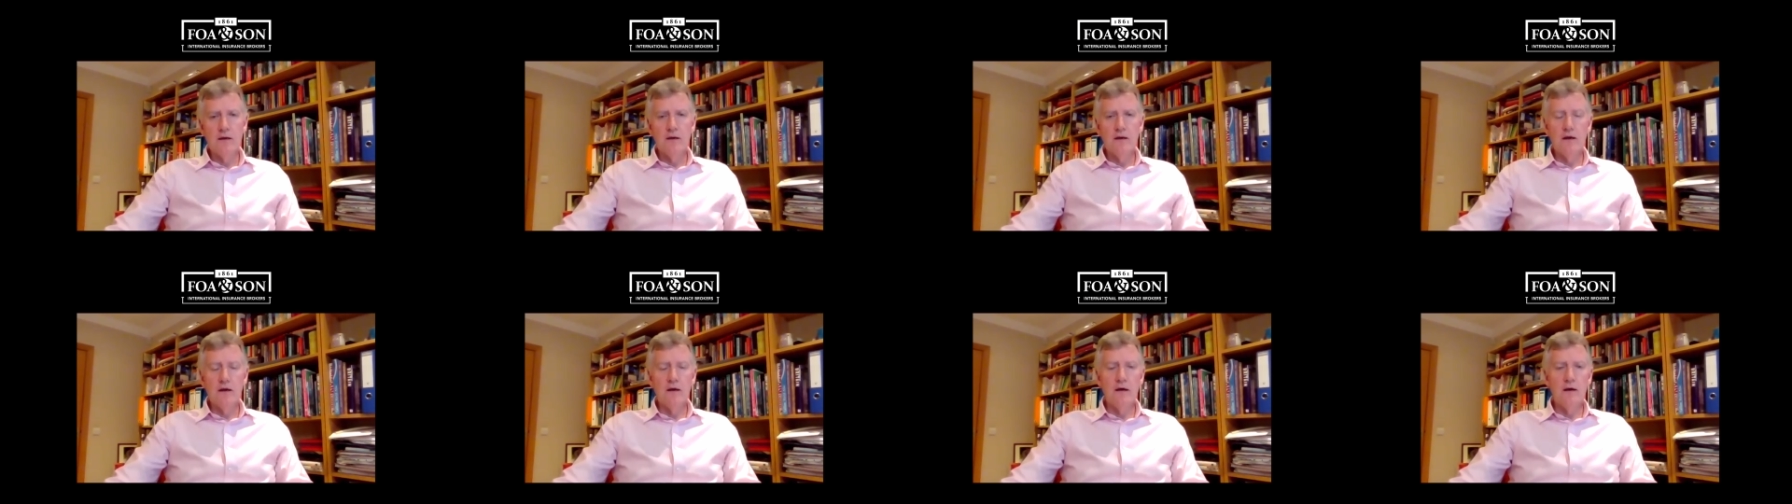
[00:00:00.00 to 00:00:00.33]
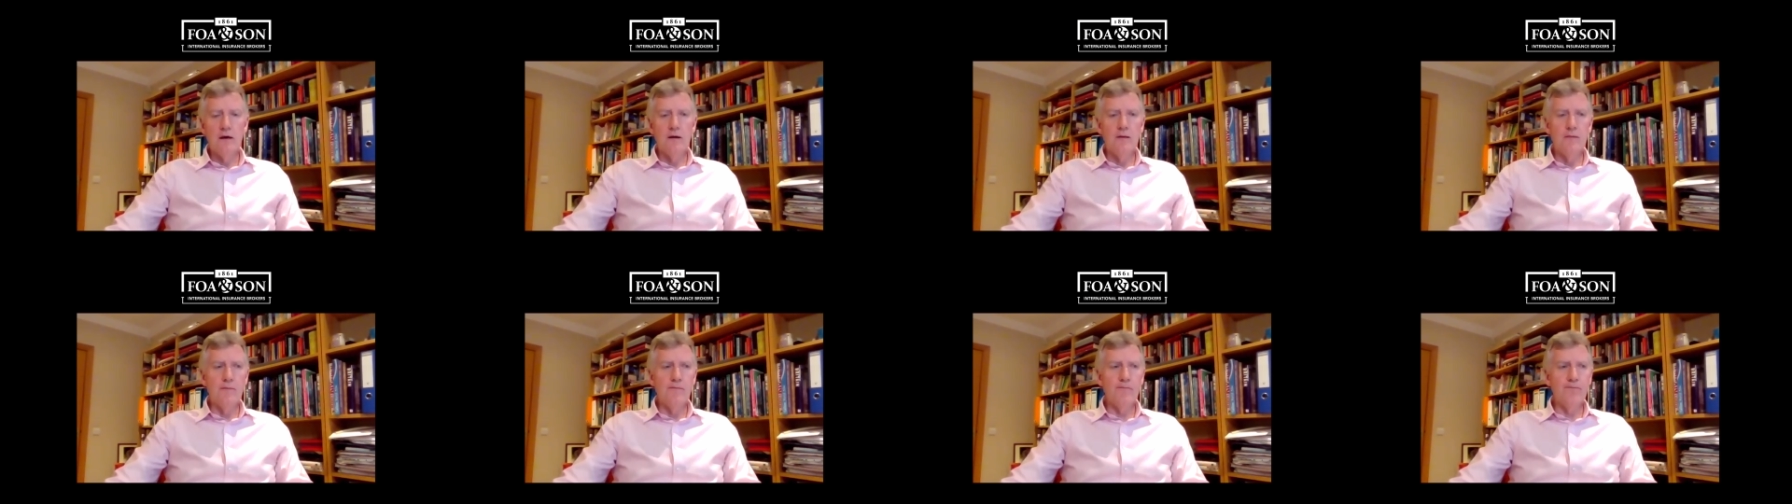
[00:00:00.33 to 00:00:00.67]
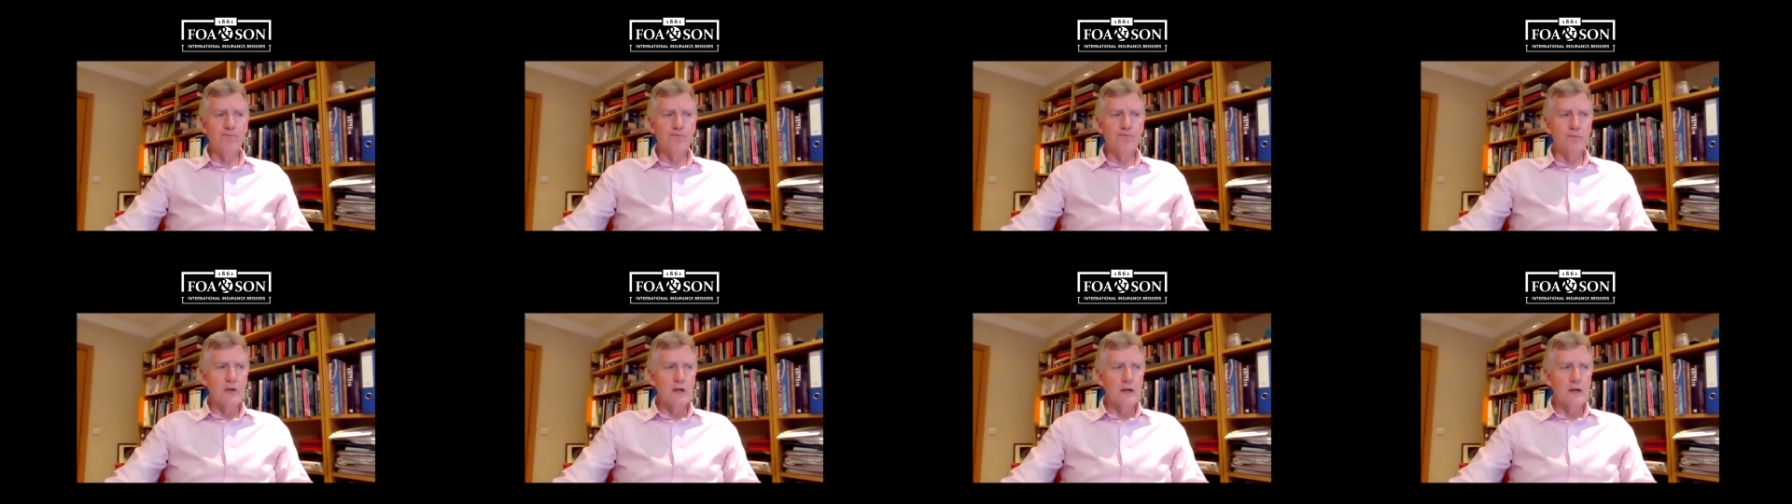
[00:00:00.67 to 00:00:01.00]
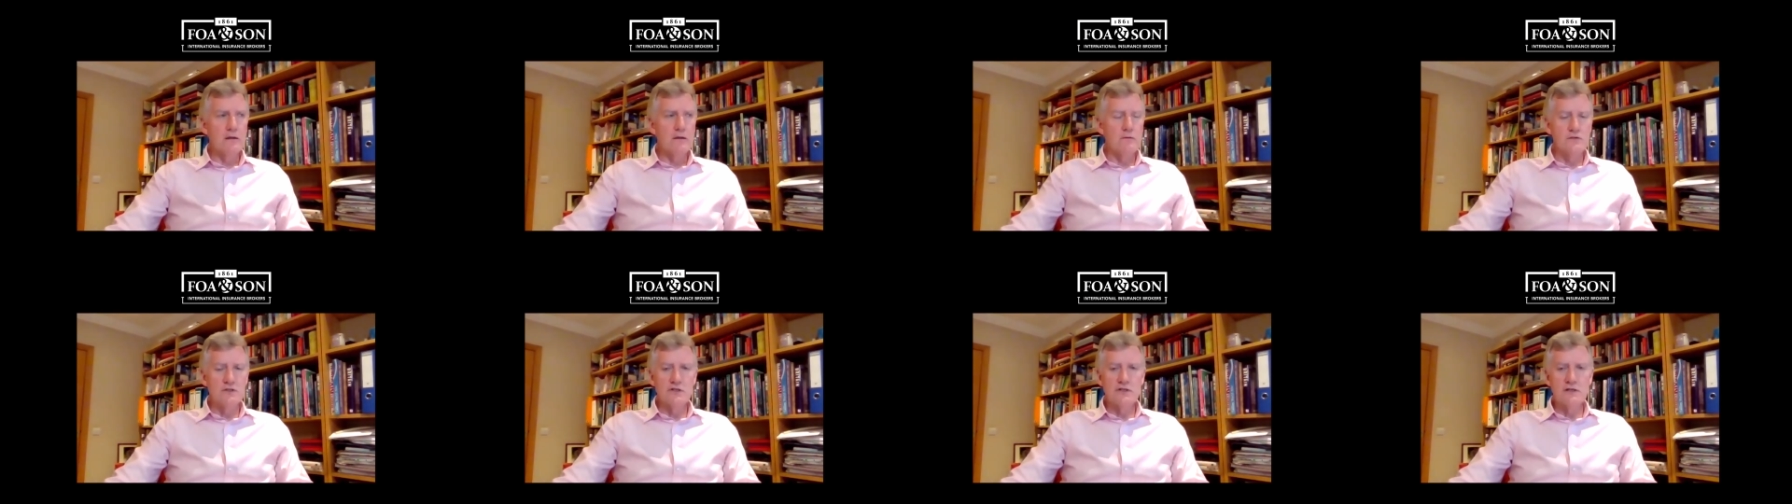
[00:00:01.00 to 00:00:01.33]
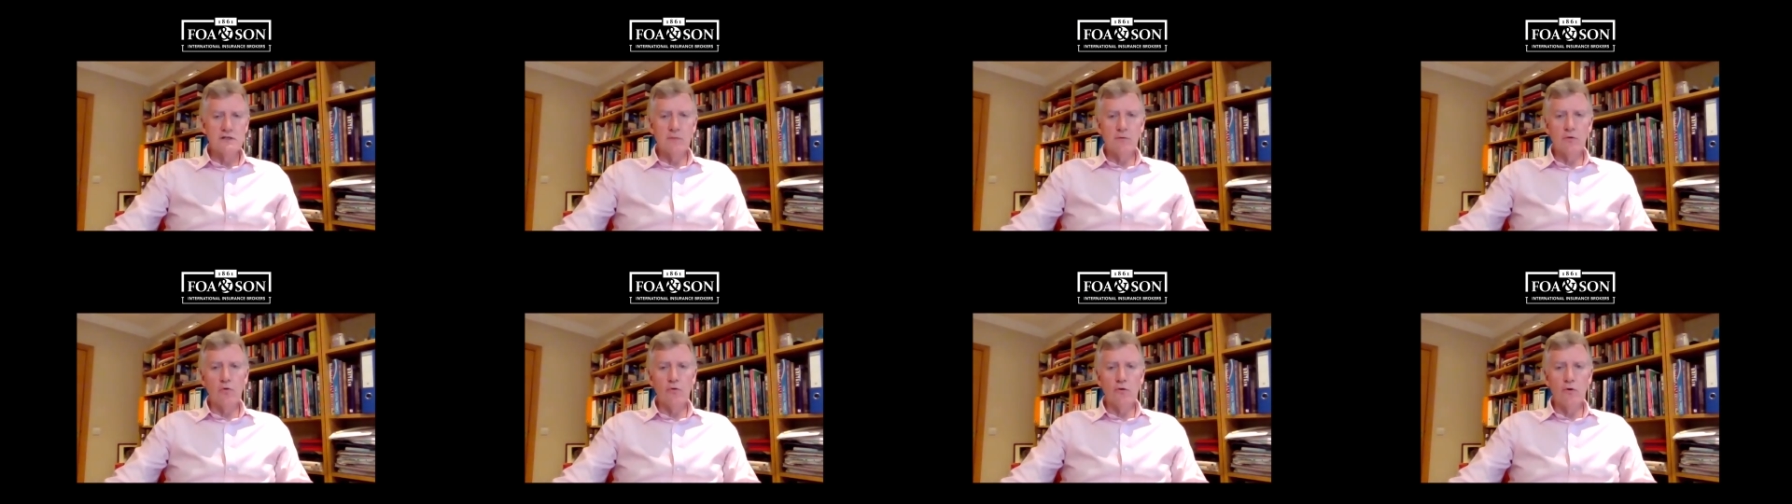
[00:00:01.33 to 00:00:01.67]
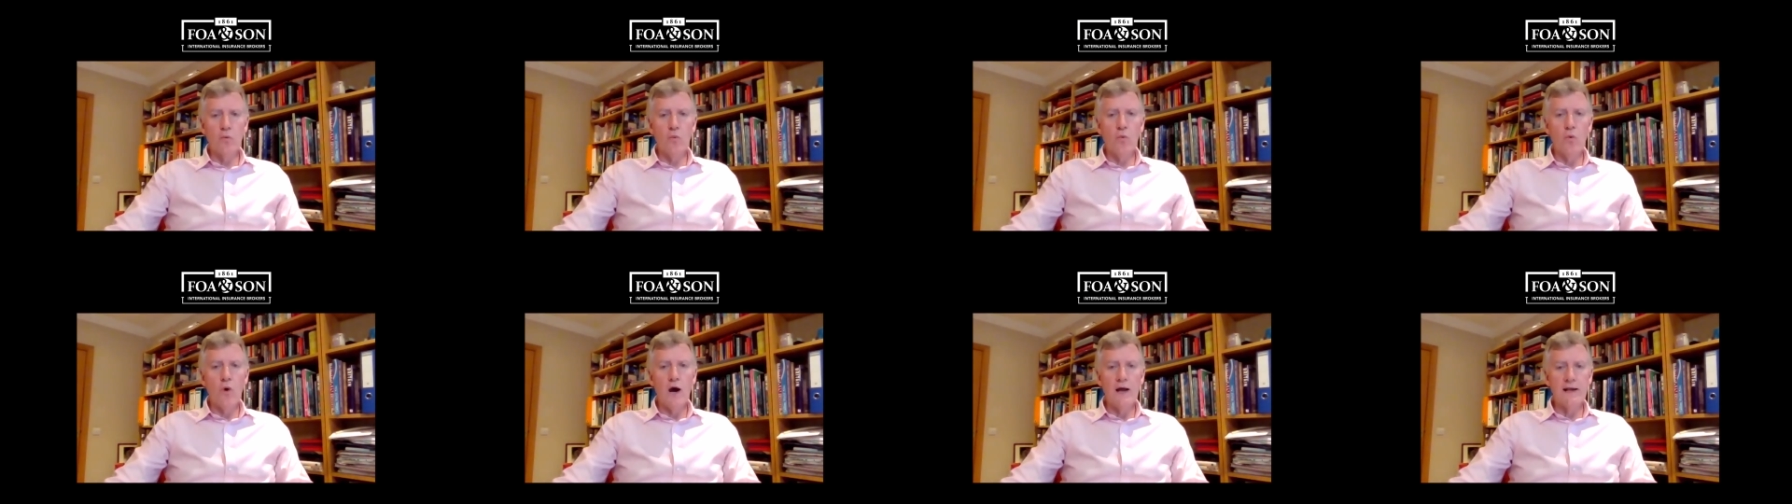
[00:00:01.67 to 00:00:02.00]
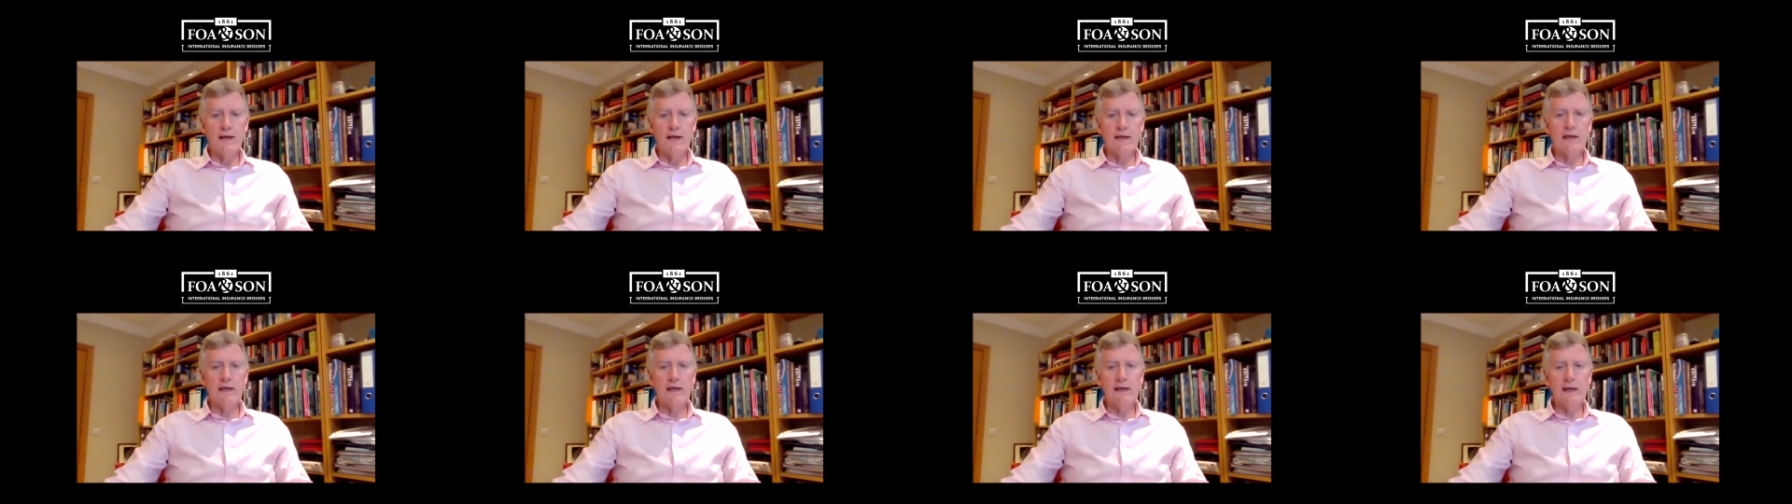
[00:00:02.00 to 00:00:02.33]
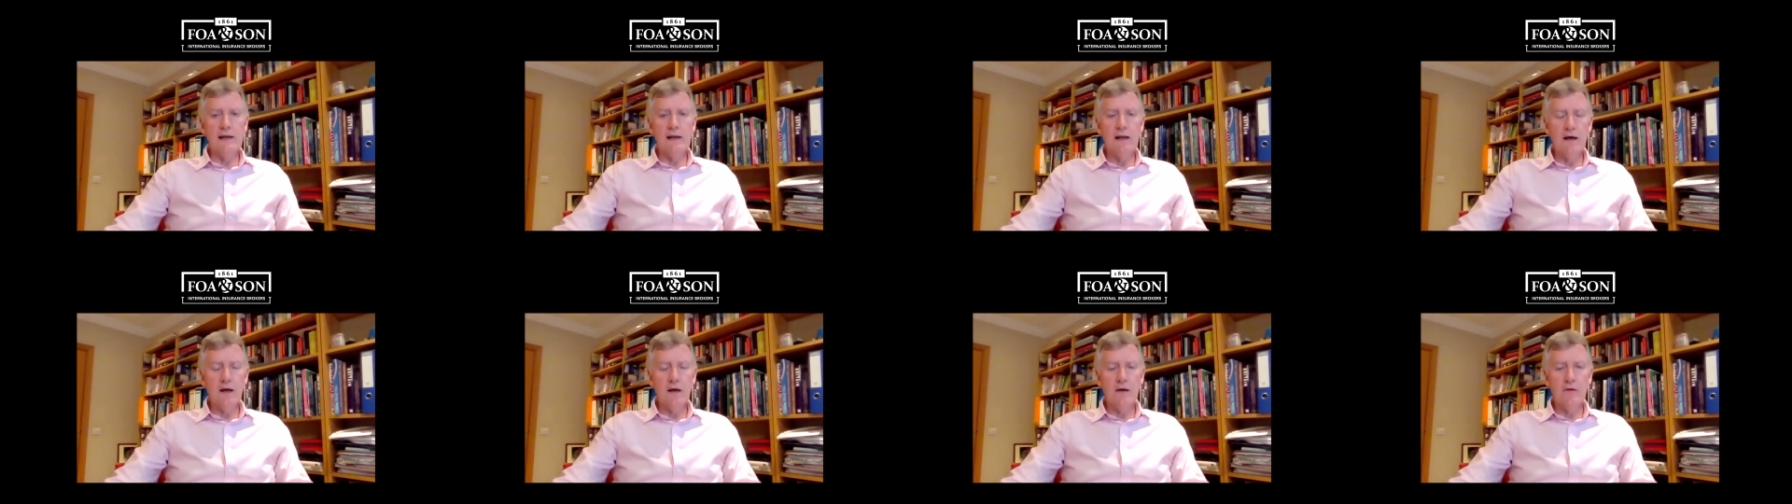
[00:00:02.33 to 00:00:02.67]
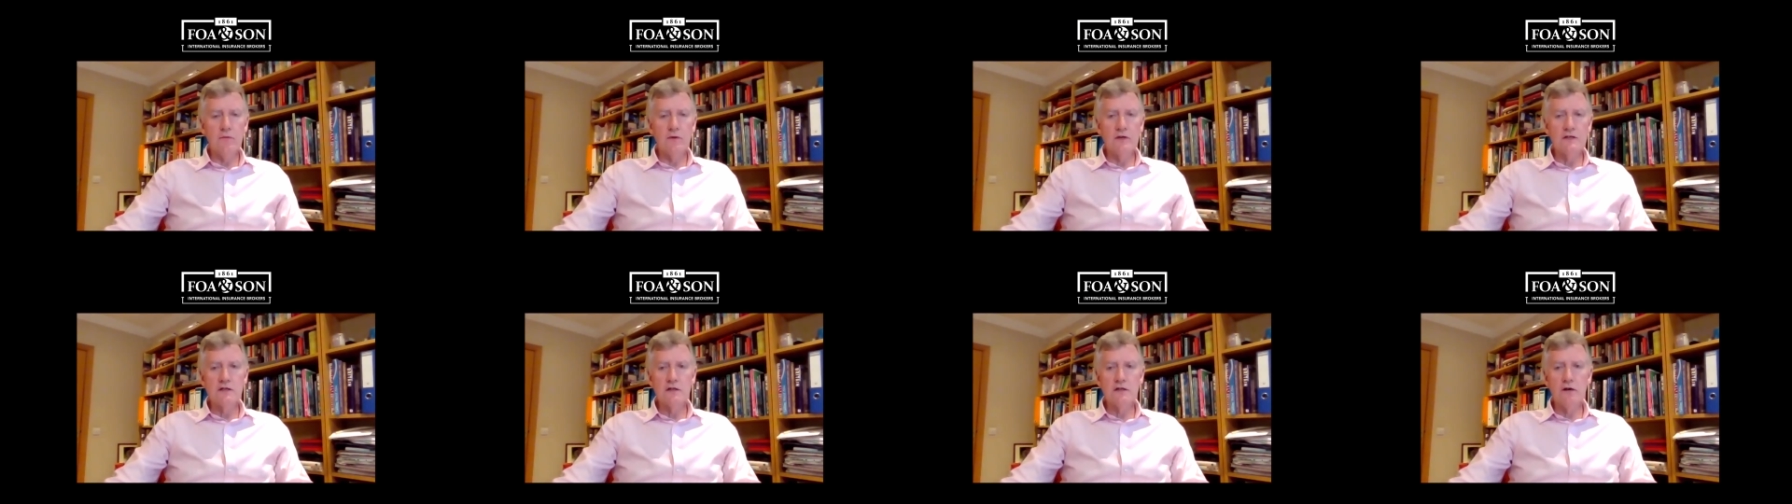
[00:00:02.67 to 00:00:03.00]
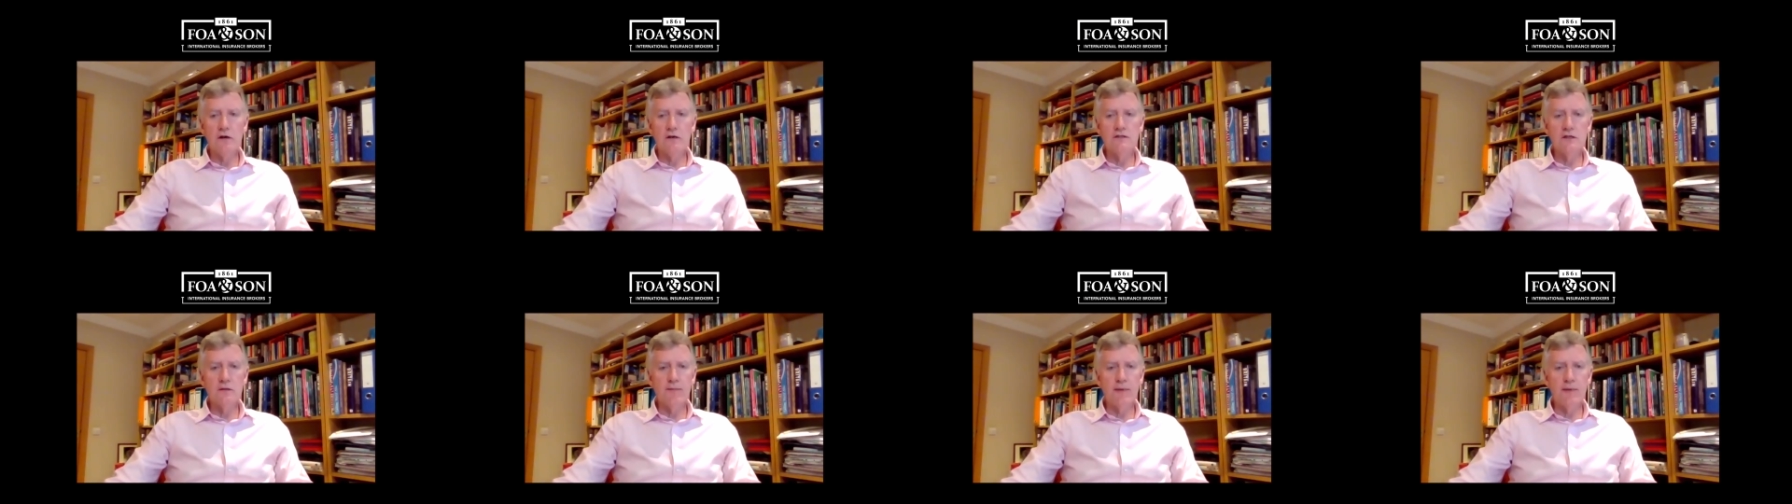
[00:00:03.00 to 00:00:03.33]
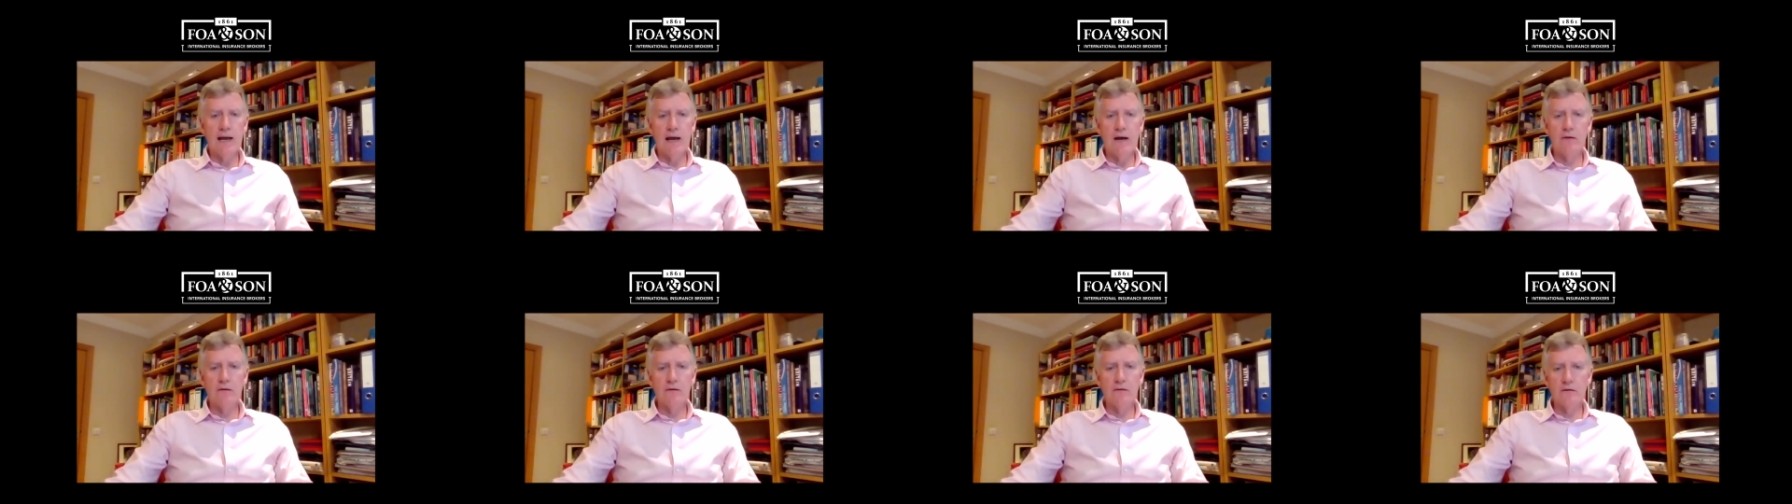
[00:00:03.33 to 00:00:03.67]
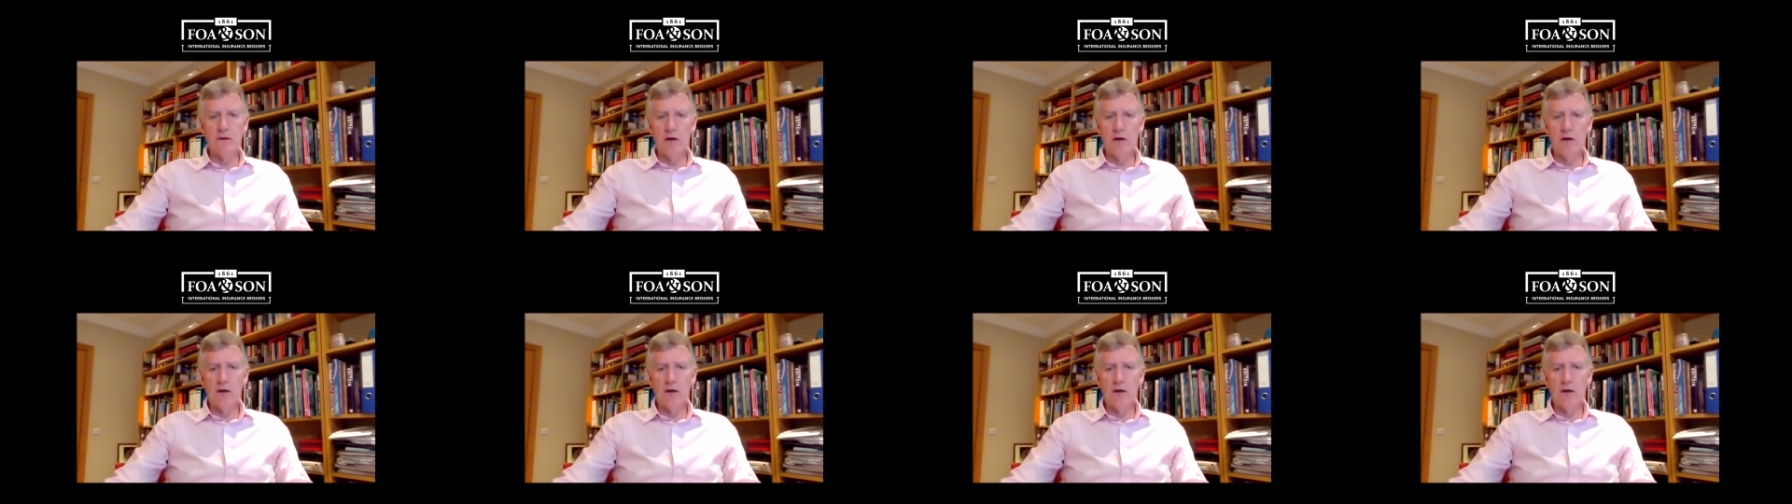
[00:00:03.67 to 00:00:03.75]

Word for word: There was a ship called the One Aquila which lost about